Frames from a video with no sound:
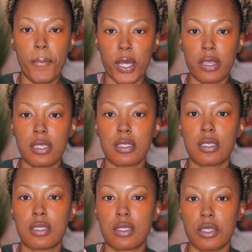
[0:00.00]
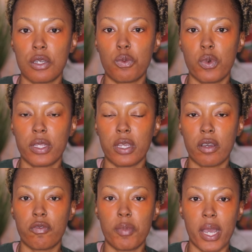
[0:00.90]
but this is still one
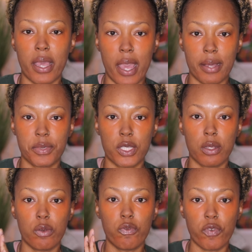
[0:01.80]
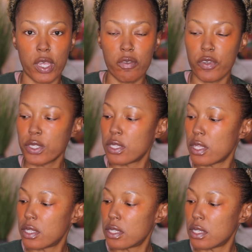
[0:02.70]
of my absolute favorites.
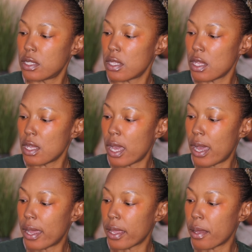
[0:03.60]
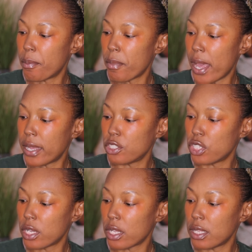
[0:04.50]
This is the I Am
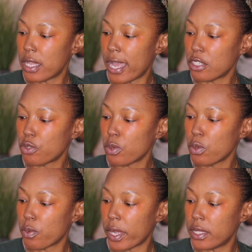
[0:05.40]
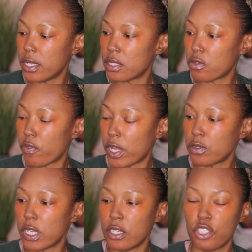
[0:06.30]
Magic Natural Radiance
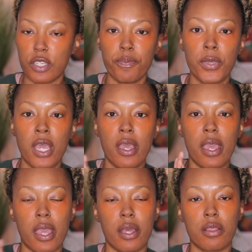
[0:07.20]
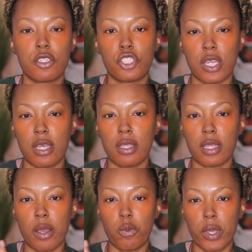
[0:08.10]
Foundation and the shade that
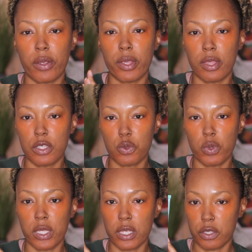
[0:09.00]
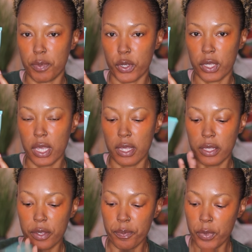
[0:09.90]
I wear in this one is
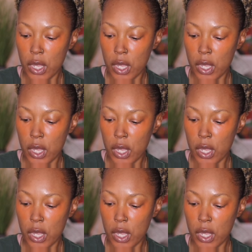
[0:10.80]
Burkina.